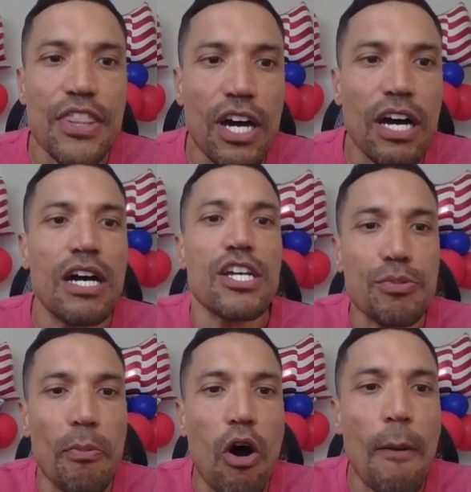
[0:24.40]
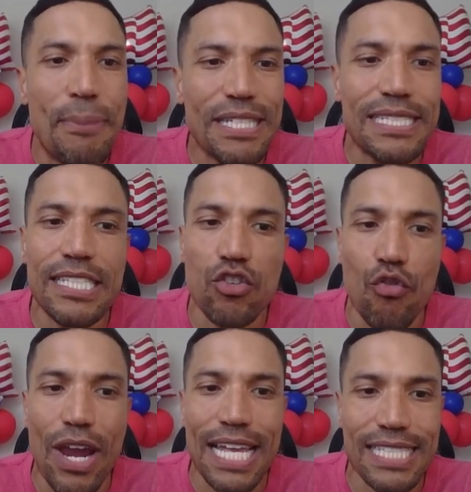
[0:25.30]
The Small Business
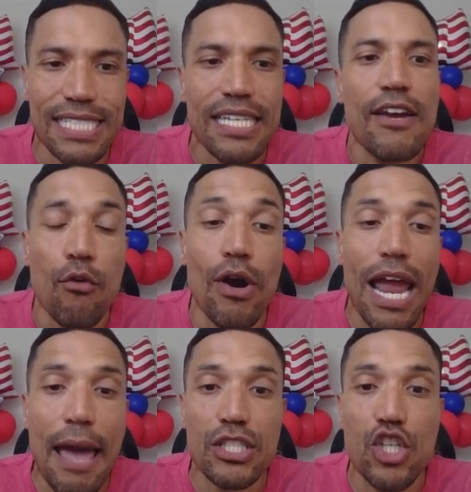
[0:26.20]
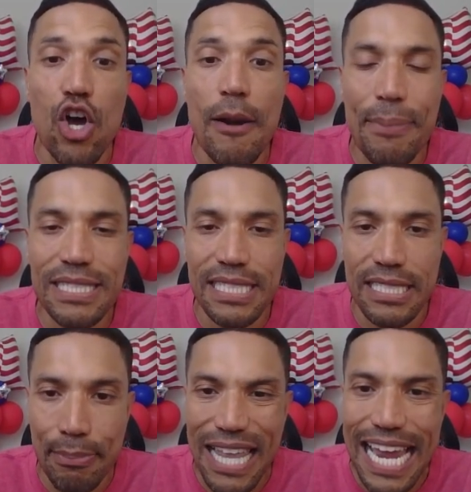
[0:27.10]
Grants for Amazon Business.
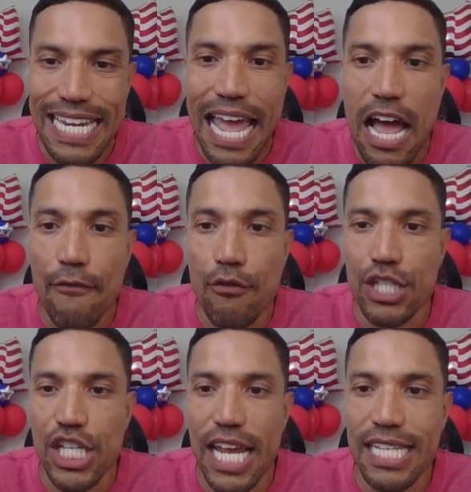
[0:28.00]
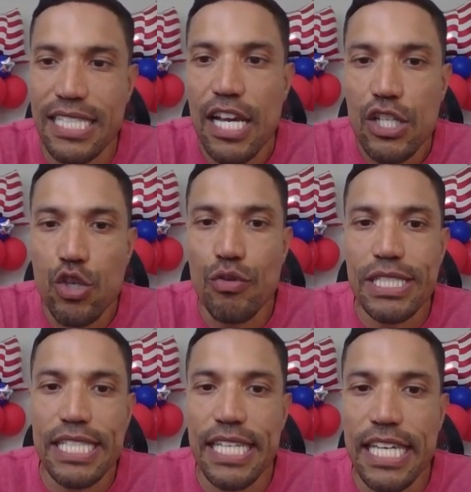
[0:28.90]
Apply now for a chance to
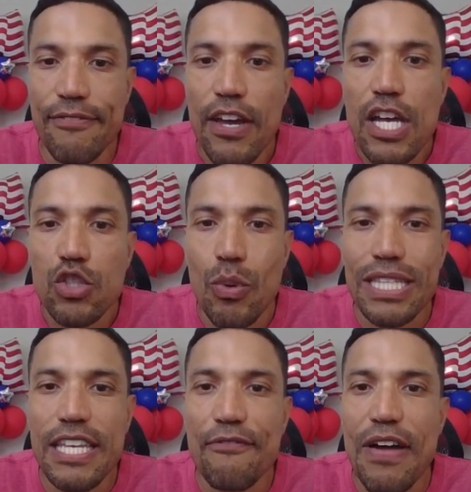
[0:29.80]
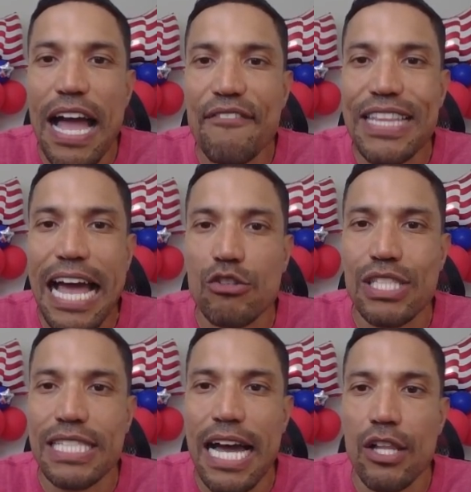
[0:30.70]
receive
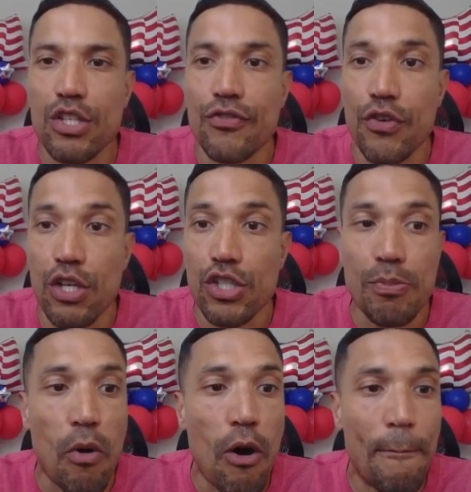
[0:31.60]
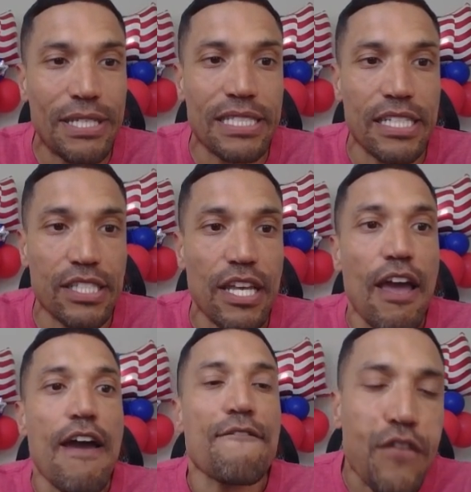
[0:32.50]
$25,000 for your small business.
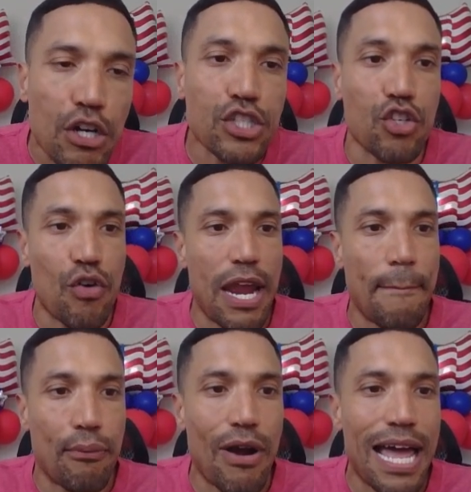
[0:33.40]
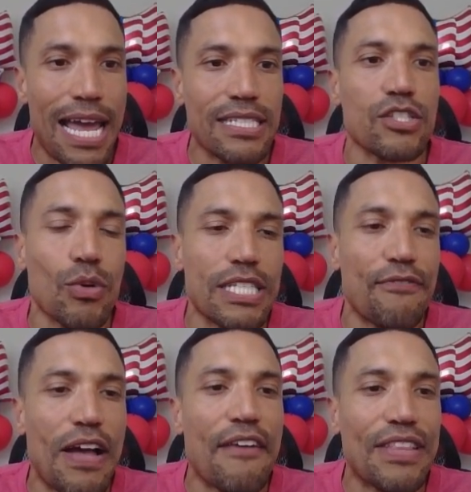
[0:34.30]
First grand prize, a
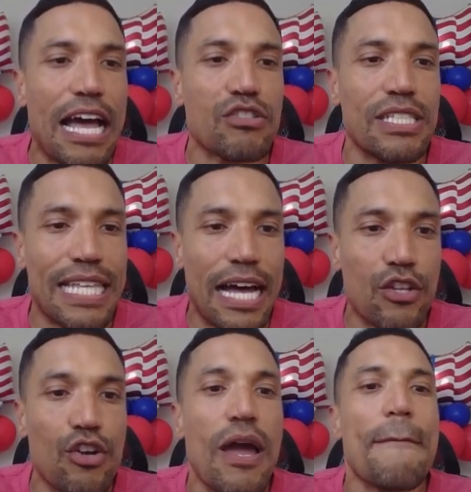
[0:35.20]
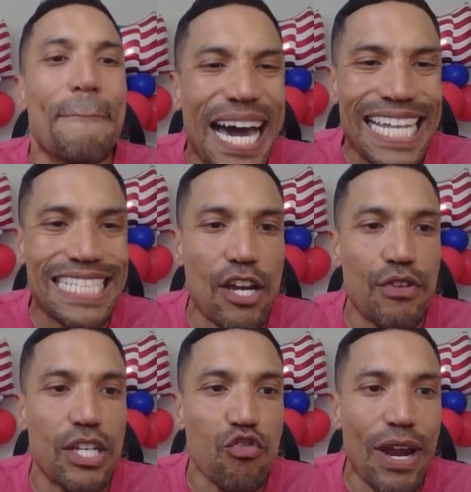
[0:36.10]
$25,000
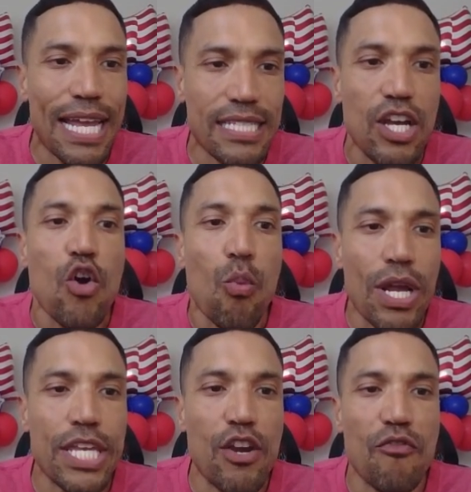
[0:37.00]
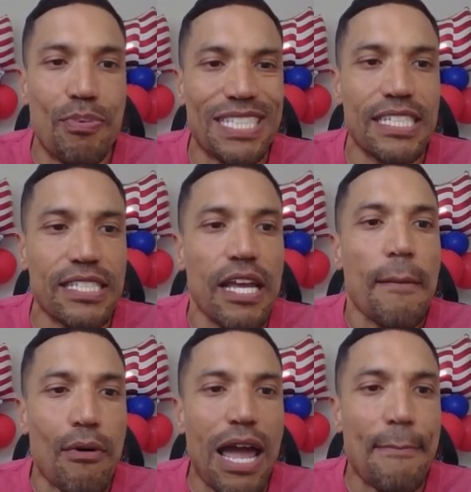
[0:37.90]
monetary grant, one year of business,
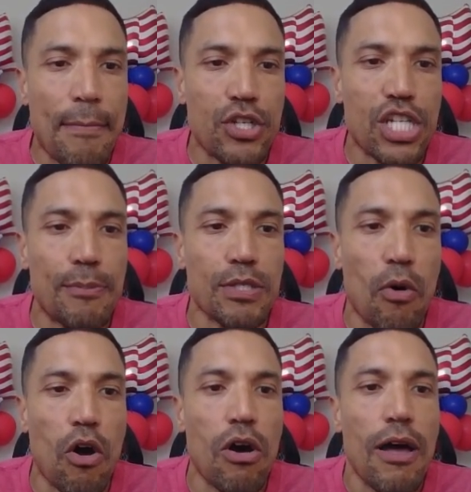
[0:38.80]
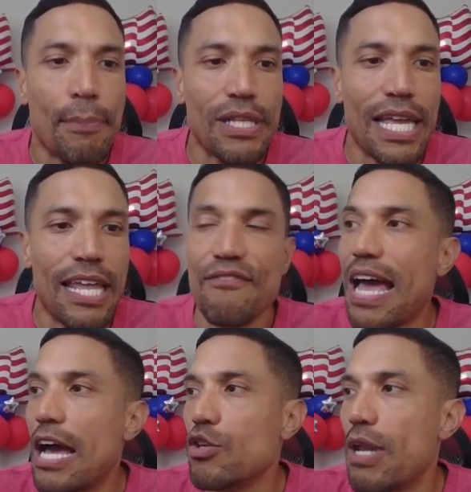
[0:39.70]
prime membership, small plan
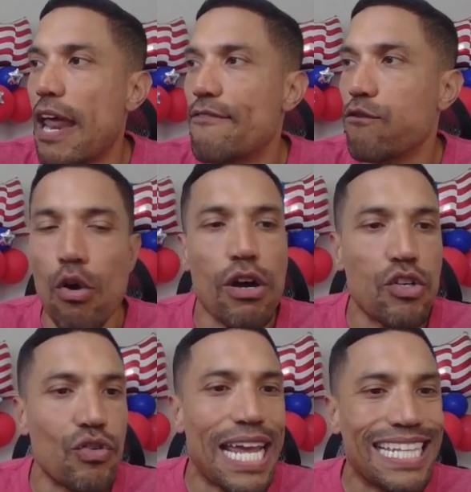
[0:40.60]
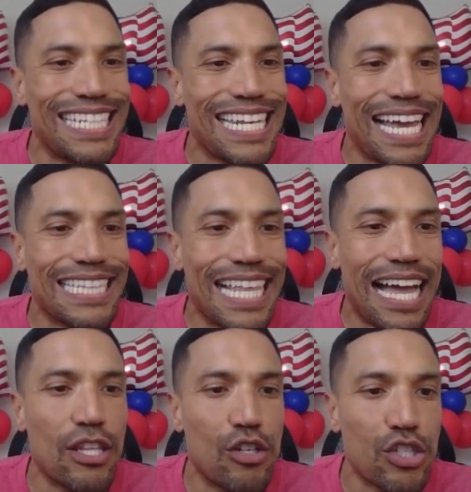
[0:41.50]
valued at
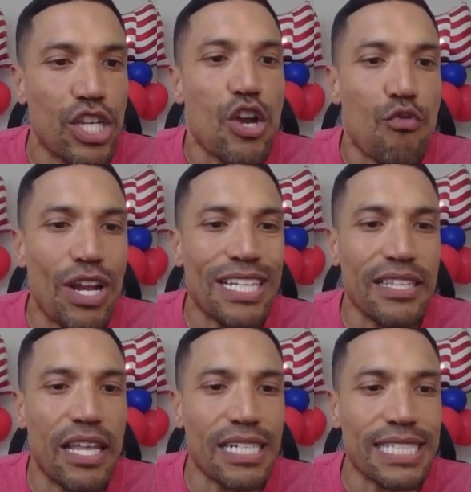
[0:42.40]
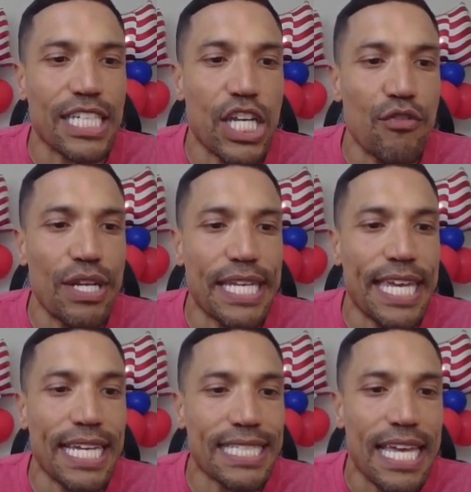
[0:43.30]
$499, Ring Deluxe security
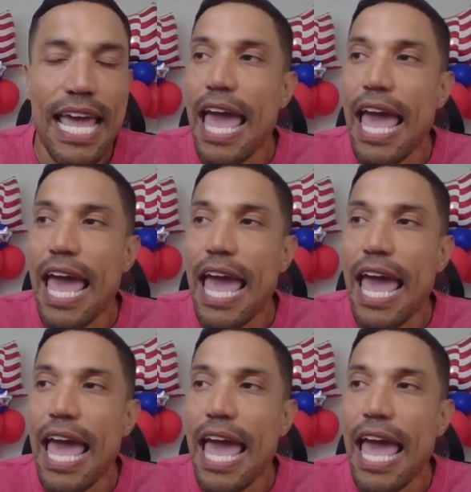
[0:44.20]
kit,